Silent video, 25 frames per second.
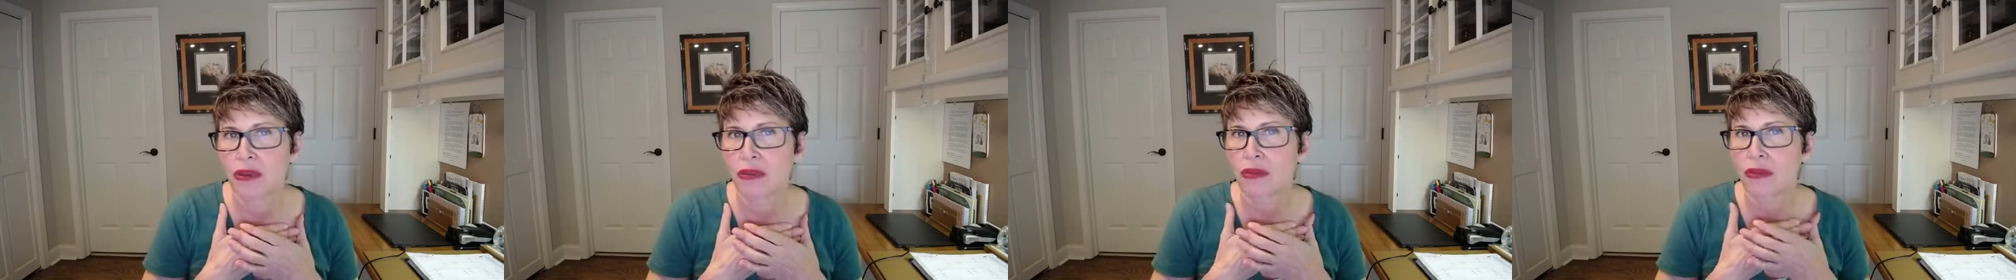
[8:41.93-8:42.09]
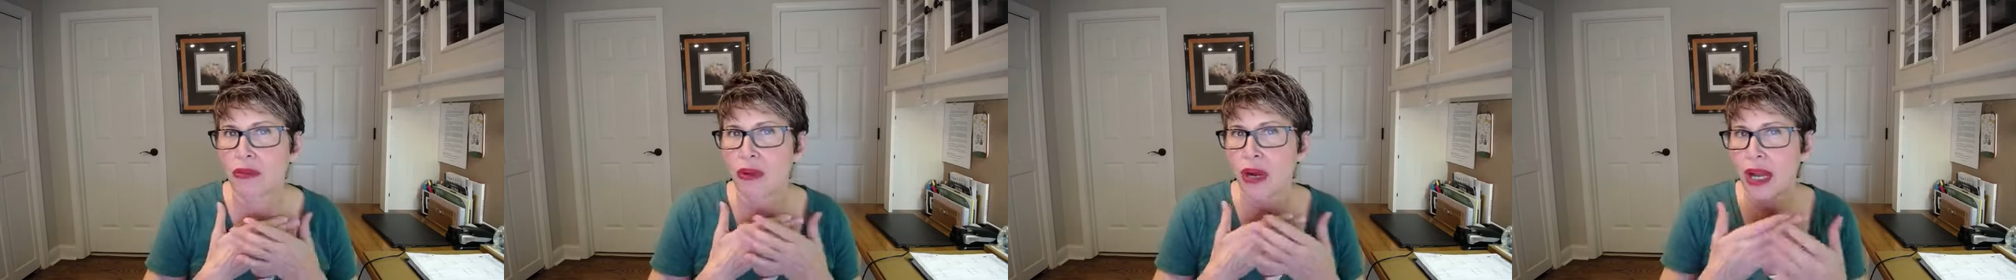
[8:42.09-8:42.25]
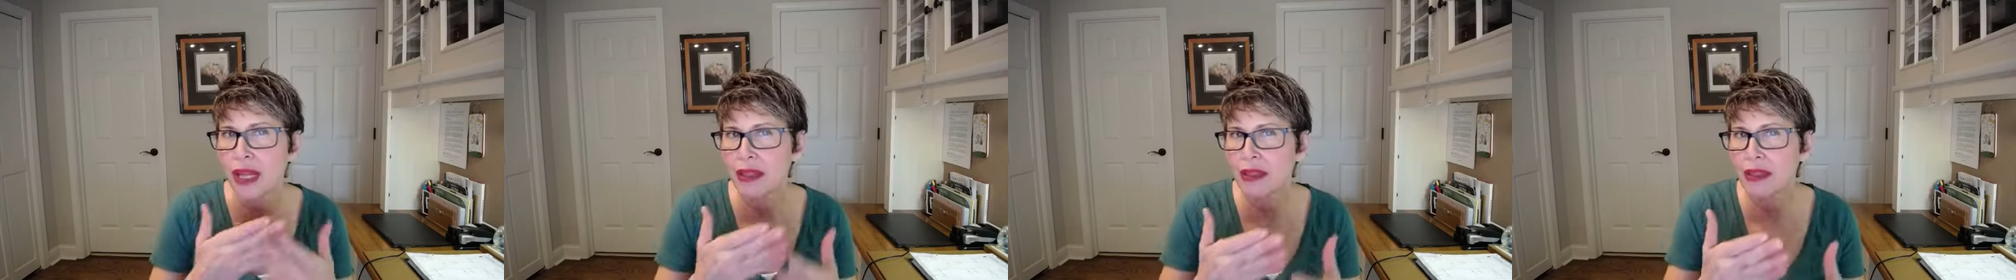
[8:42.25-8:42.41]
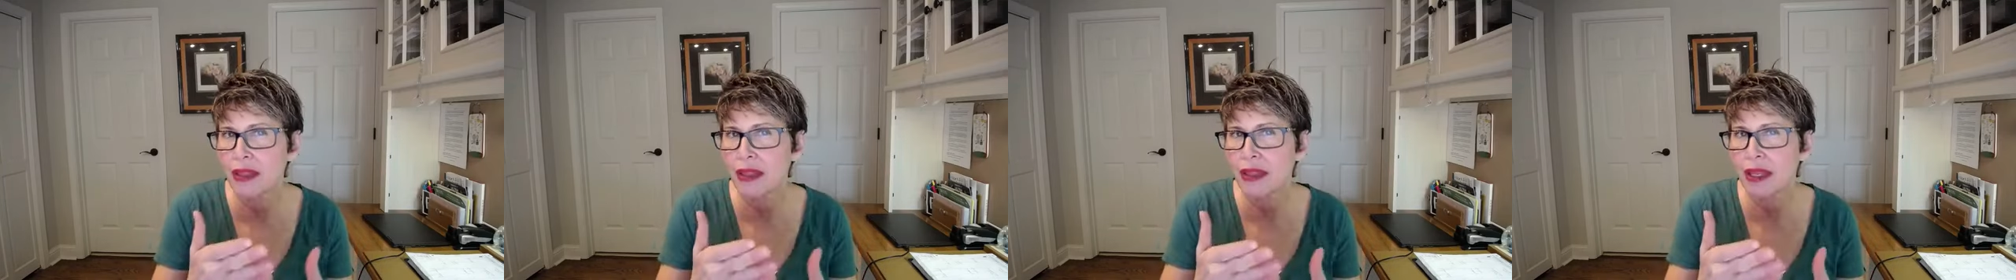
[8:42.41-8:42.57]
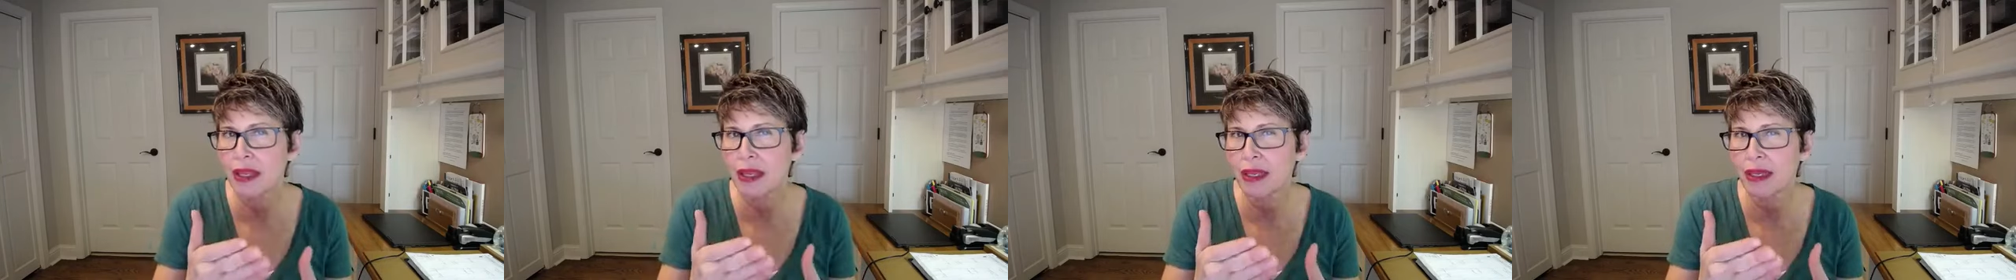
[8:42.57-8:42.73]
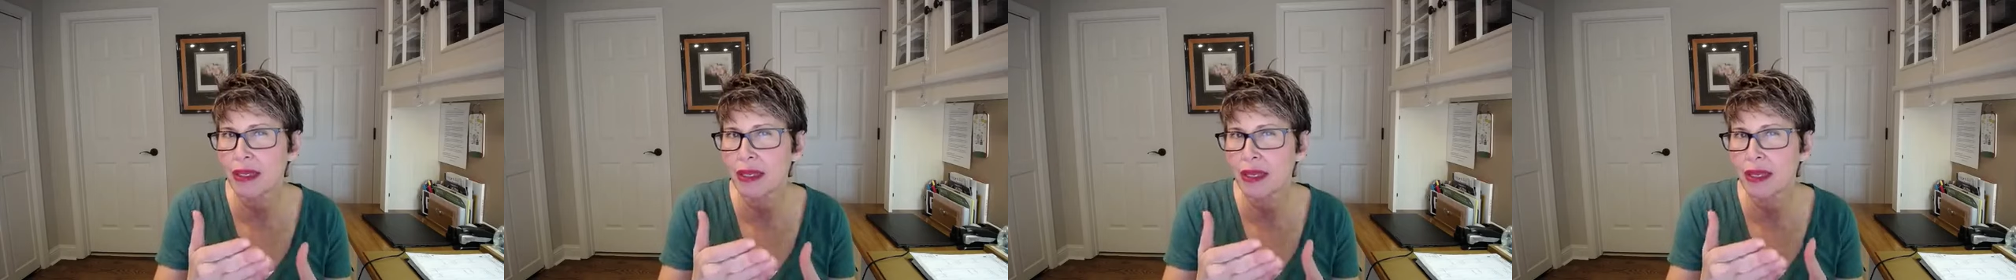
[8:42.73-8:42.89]
rather
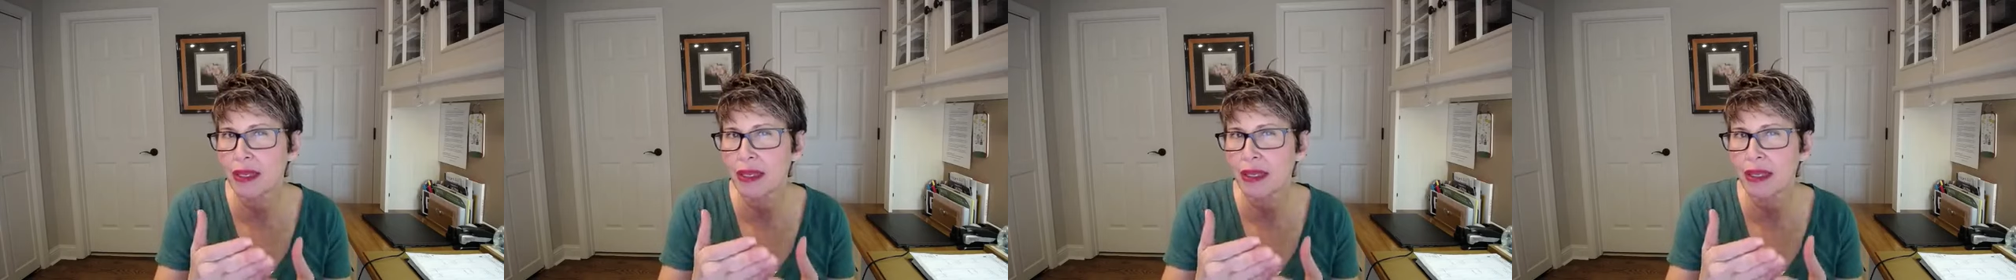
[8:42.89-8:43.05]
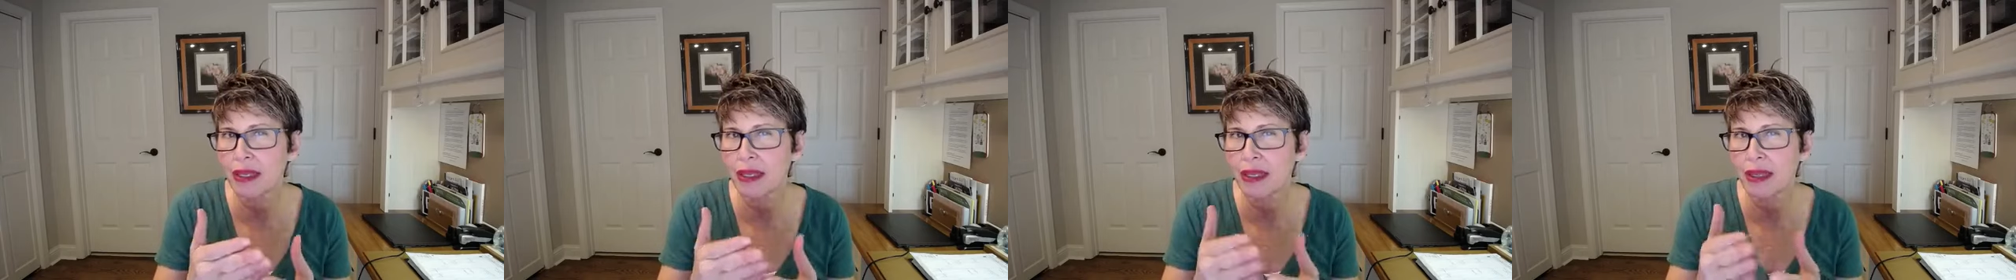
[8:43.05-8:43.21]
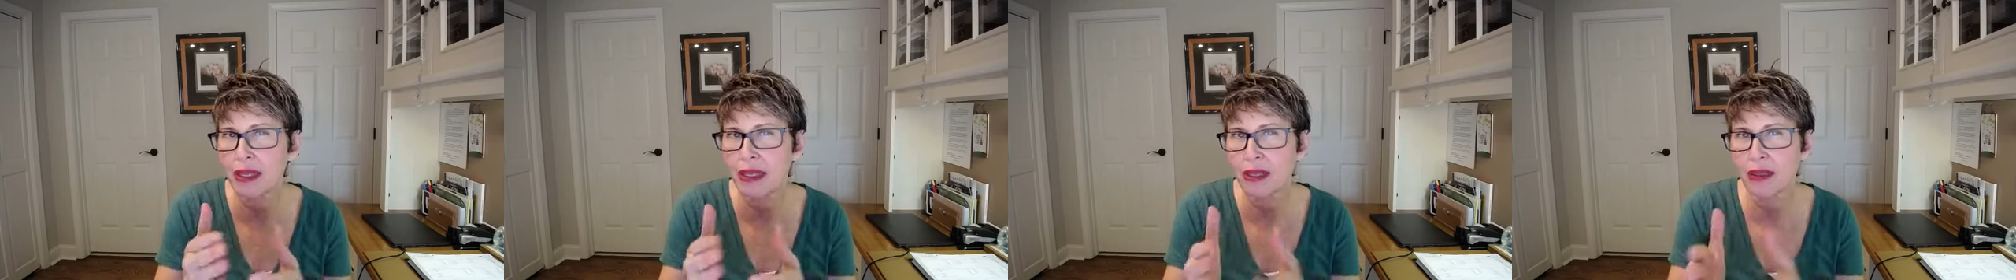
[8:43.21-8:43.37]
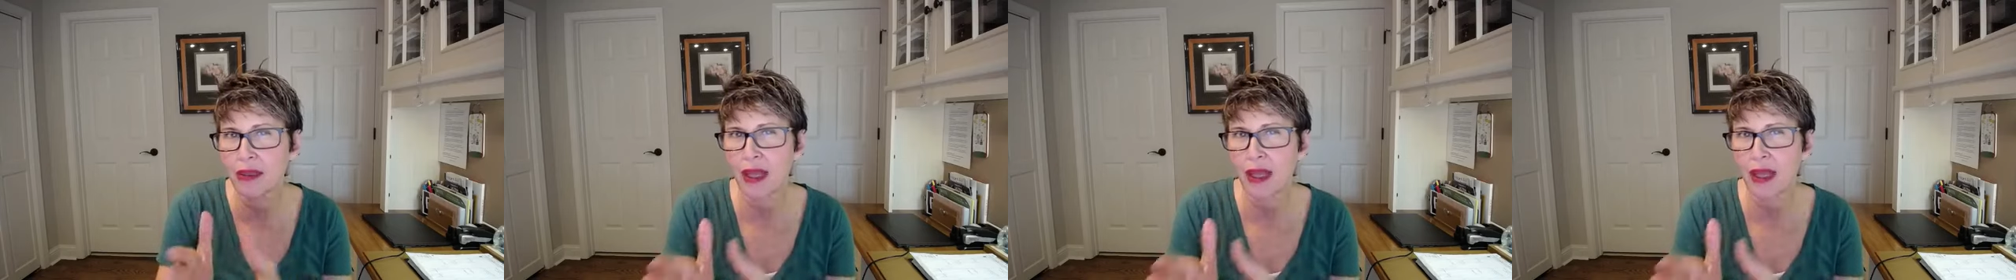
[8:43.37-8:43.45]
than in the